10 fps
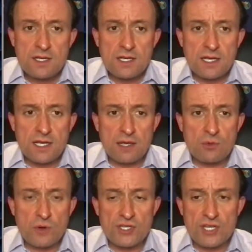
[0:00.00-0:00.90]

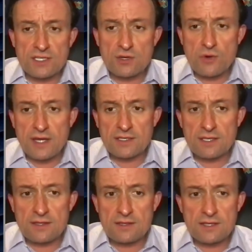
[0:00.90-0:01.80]
We
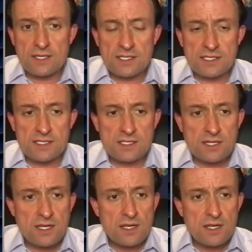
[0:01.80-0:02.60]
generated these